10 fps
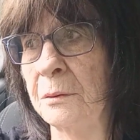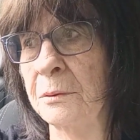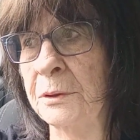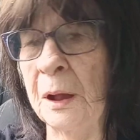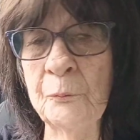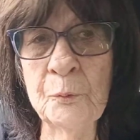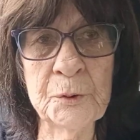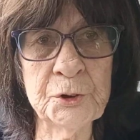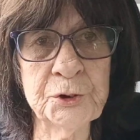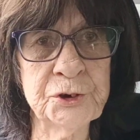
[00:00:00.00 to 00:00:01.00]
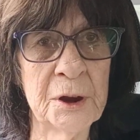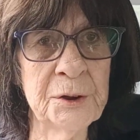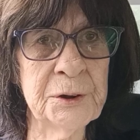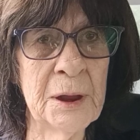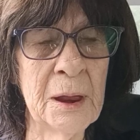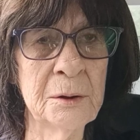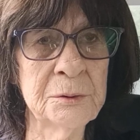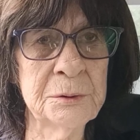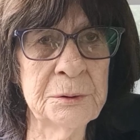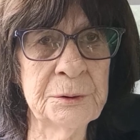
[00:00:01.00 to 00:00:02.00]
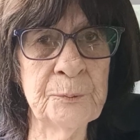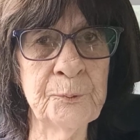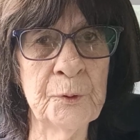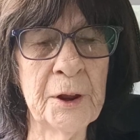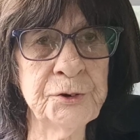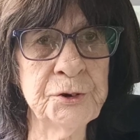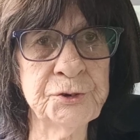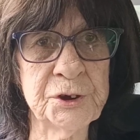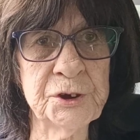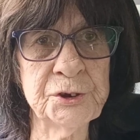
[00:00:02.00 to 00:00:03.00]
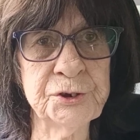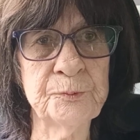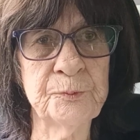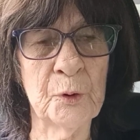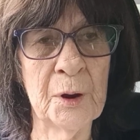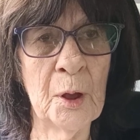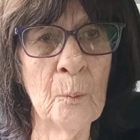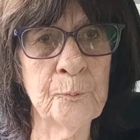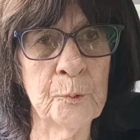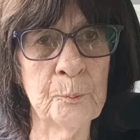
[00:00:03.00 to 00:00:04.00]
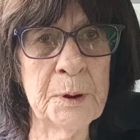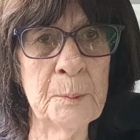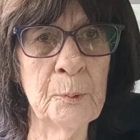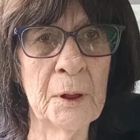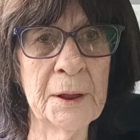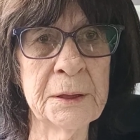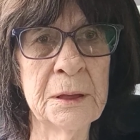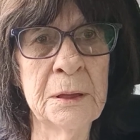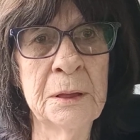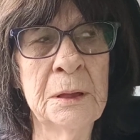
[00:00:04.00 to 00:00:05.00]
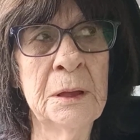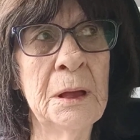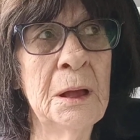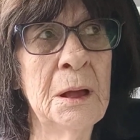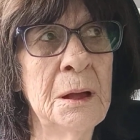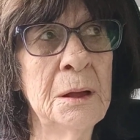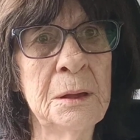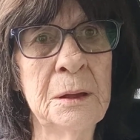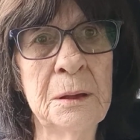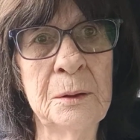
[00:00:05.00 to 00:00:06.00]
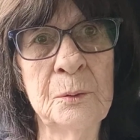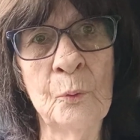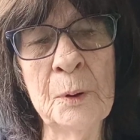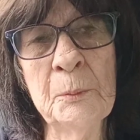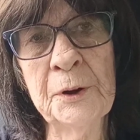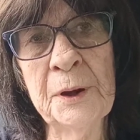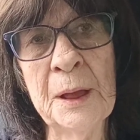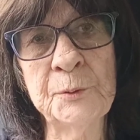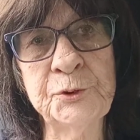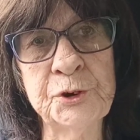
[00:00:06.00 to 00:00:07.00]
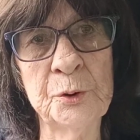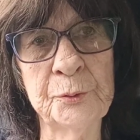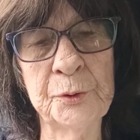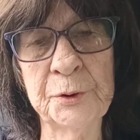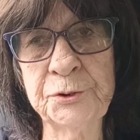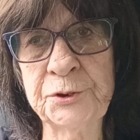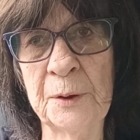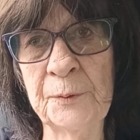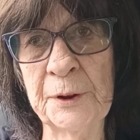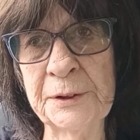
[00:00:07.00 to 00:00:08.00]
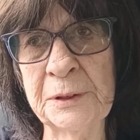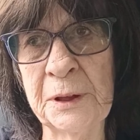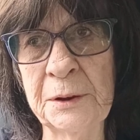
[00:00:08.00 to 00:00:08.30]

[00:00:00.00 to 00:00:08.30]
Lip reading: government shutting down different agencies for help for people like uh, women that have children and stuff like that.